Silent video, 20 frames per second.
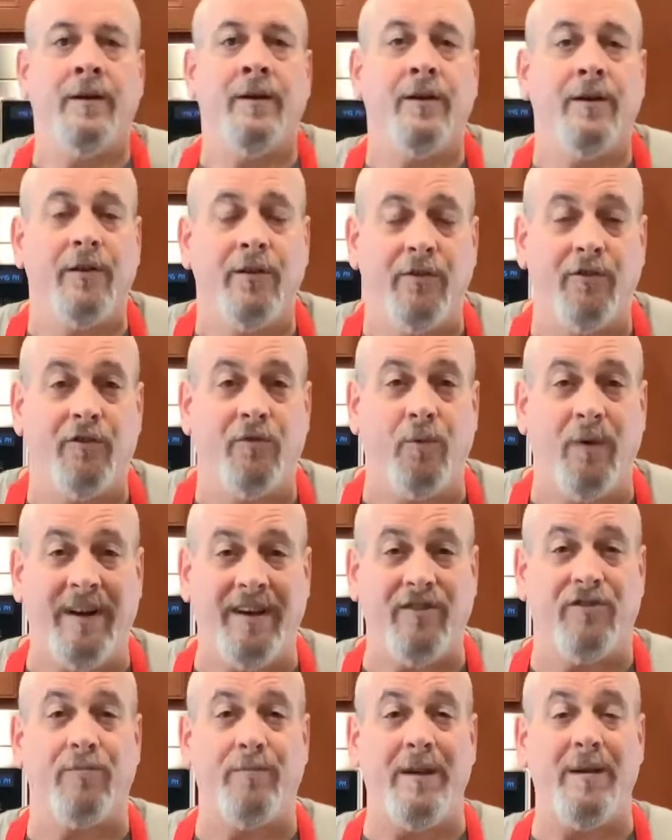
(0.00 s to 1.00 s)

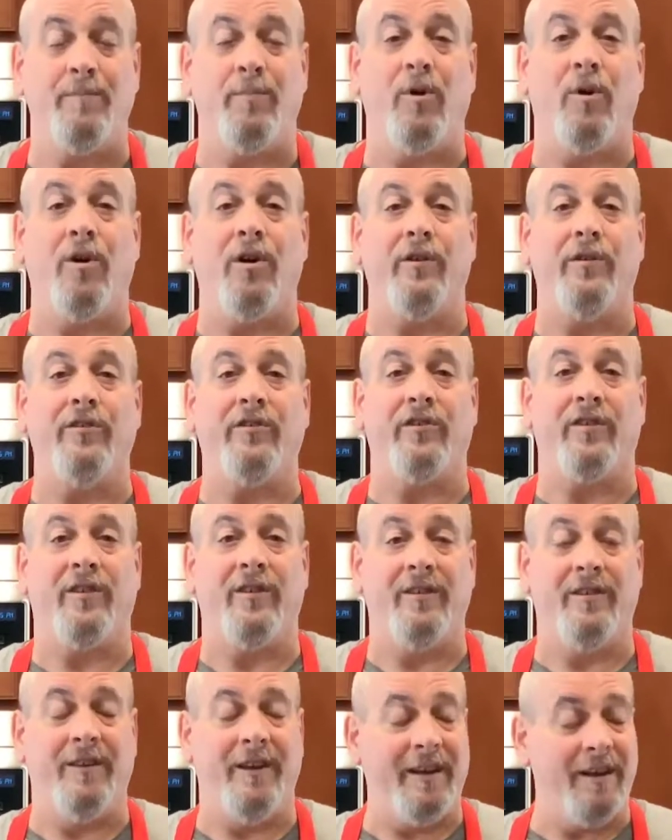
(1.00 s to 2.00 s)
Swedish meatballs,
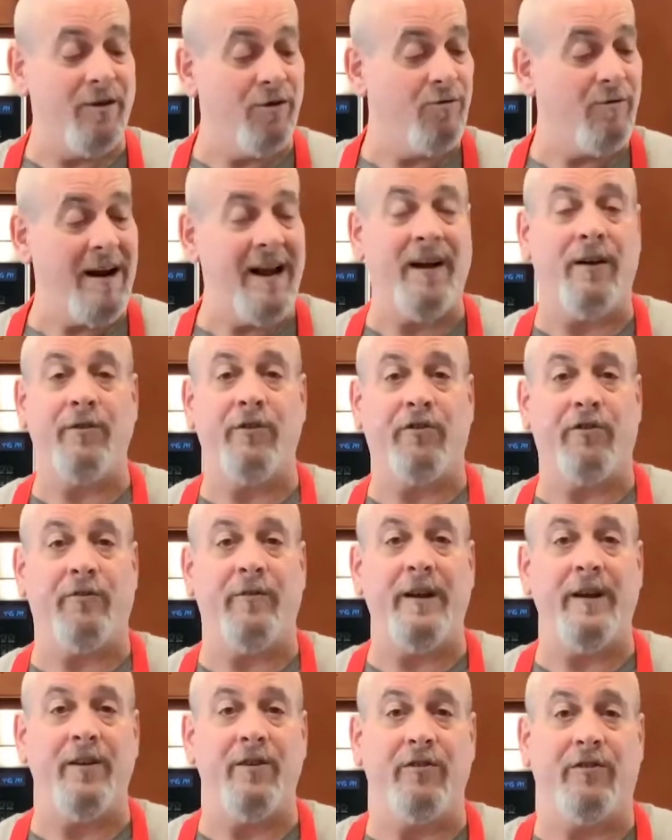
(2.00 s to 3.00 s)
little round
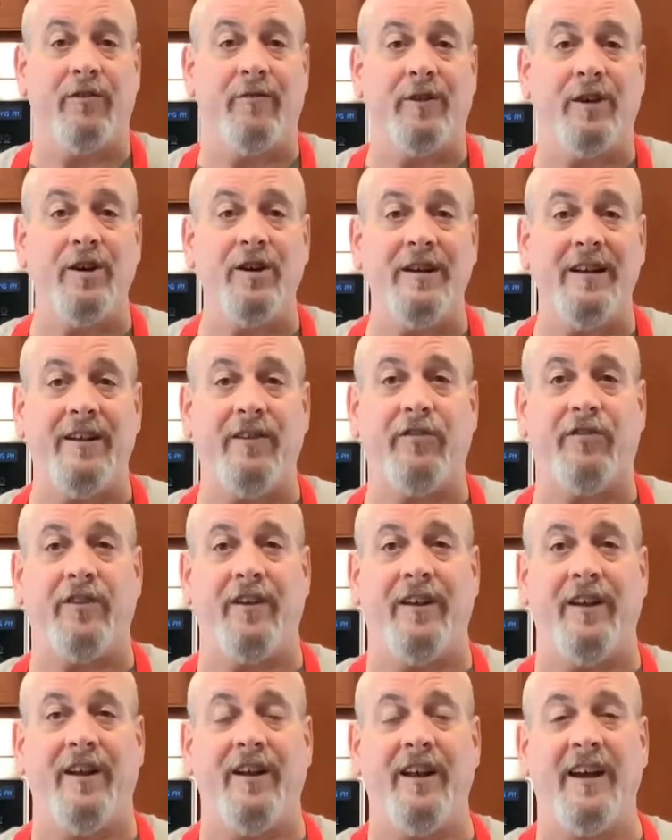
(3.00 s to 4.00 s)
spheres of goodness
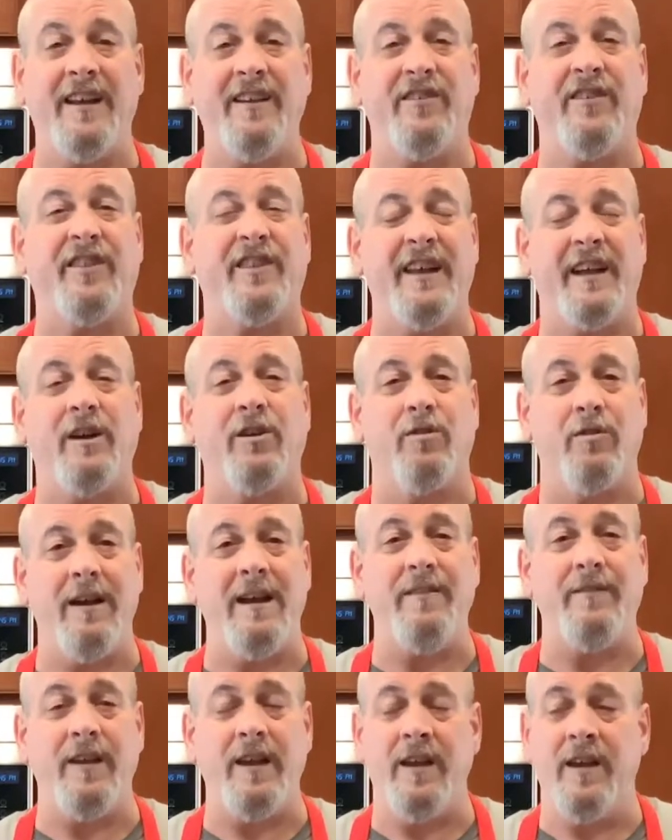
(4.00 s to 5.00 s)
in a nice thick
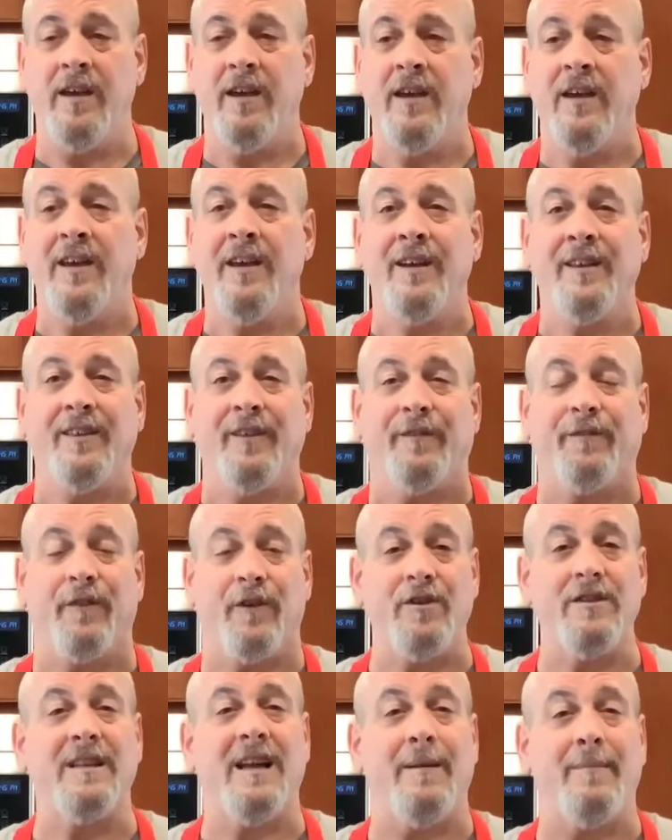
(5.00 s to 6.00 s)
gravy. The
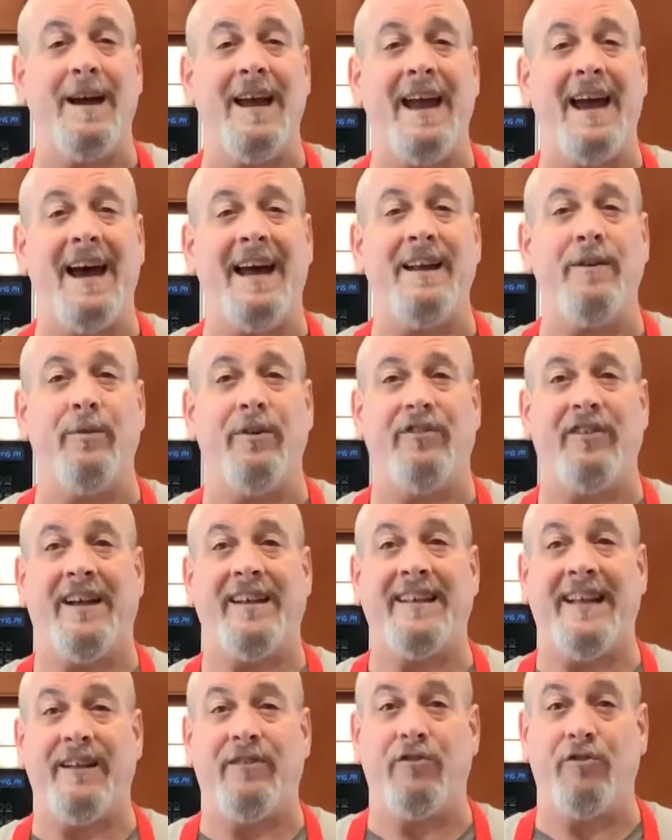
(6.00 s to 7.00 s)
first time I had it was
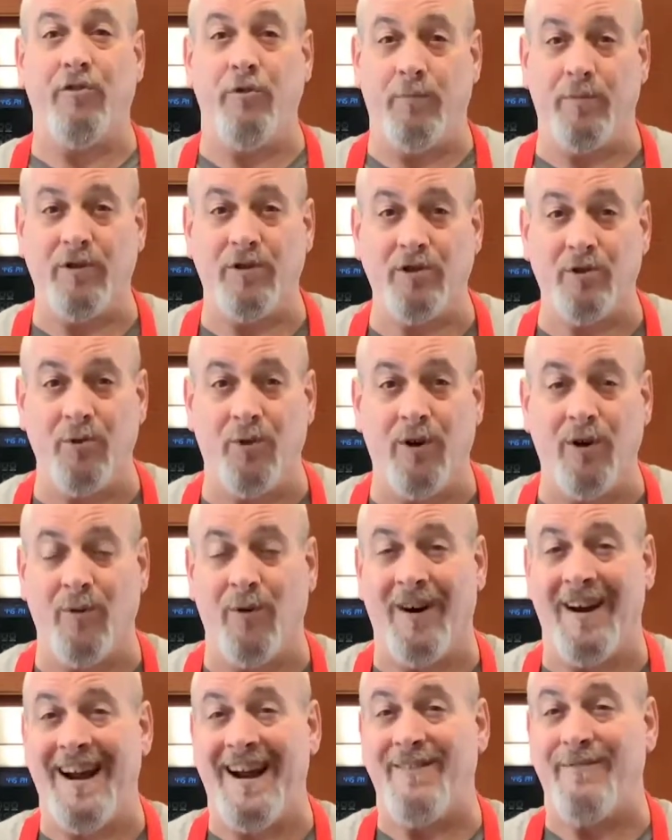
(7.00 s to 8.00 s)
at that superstore
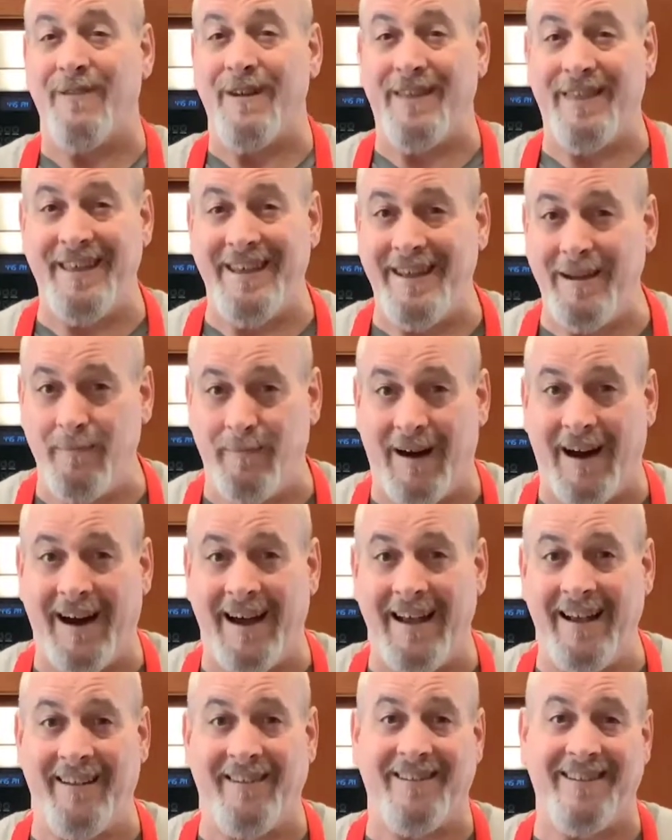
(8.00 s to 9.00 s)
where everything you
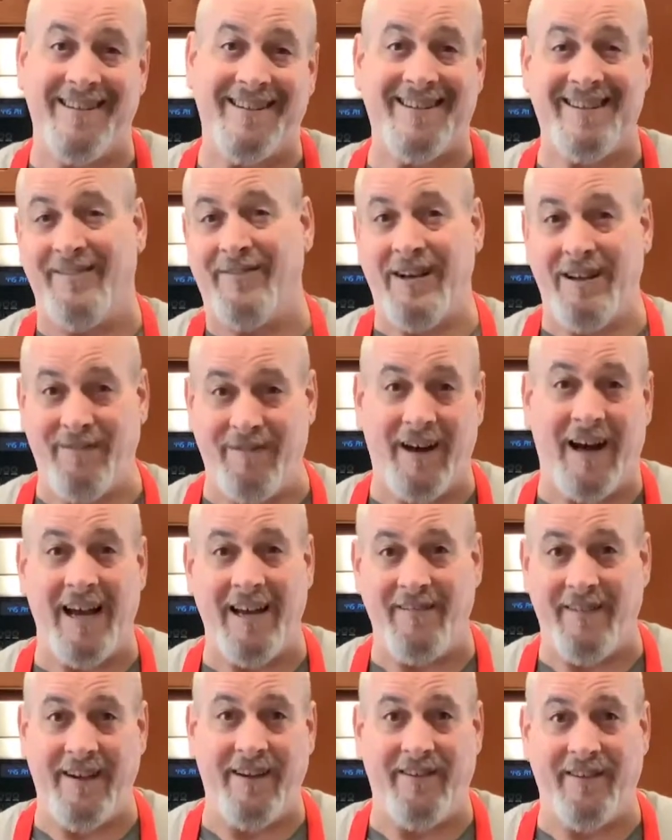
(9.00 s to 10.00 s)
buy is in
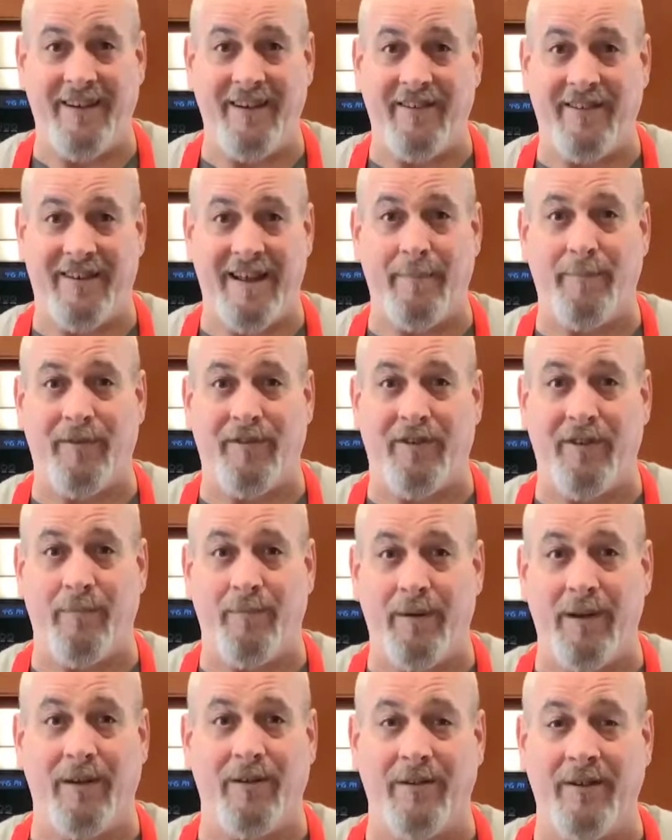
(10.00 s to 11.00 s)
75 easy steps to
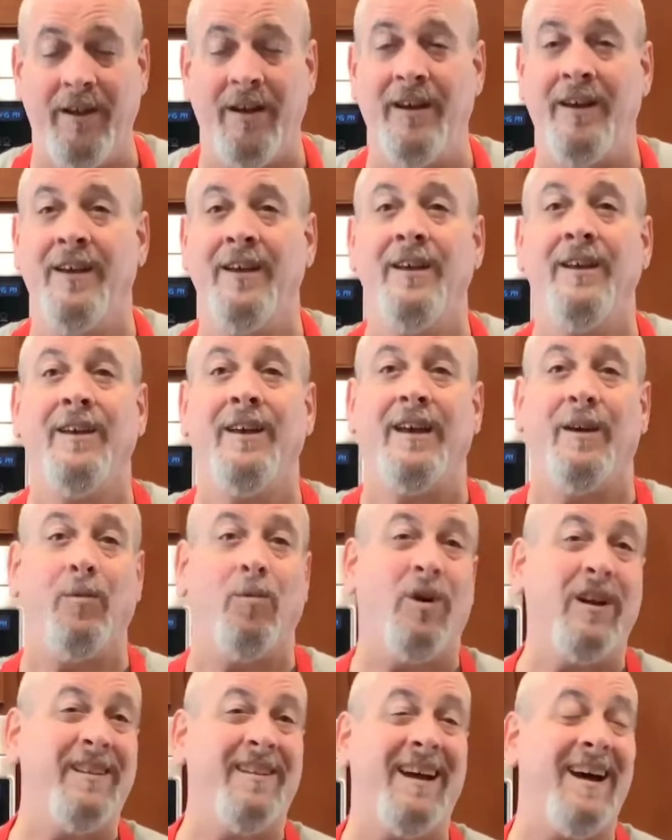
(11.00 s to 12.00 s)
build.
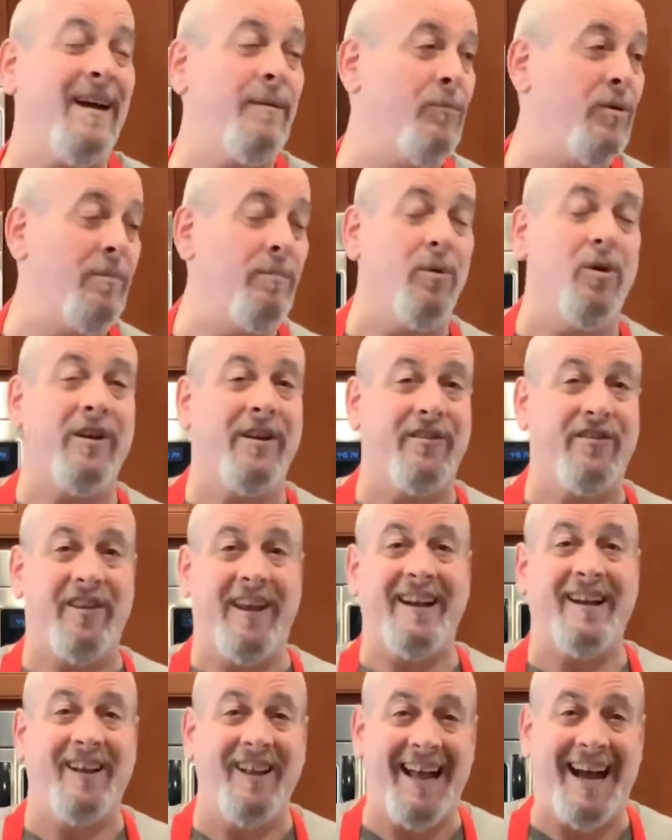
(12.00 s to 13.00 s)
One time we bought a
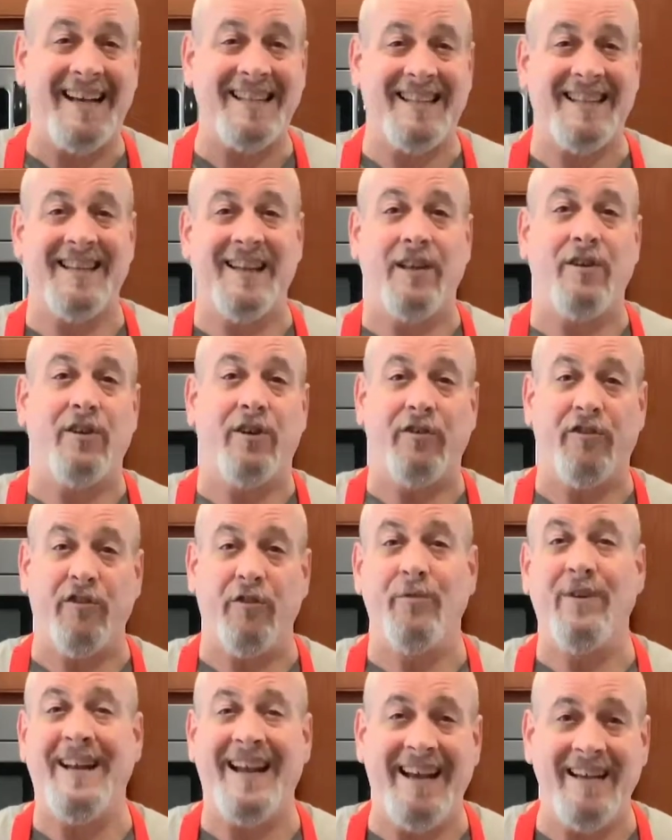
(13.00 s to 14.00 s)
set of glasses that took us
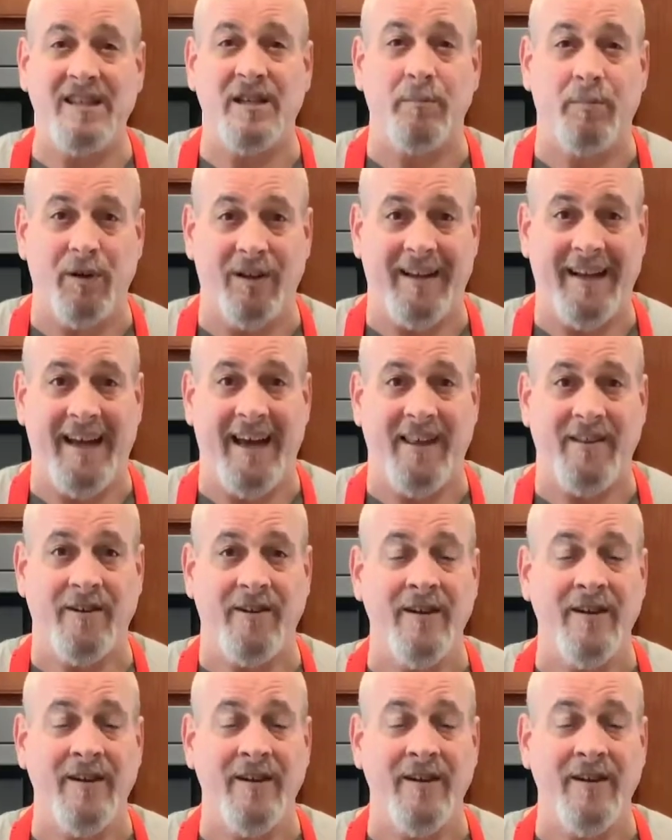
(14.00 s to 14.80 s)
3 days to put together.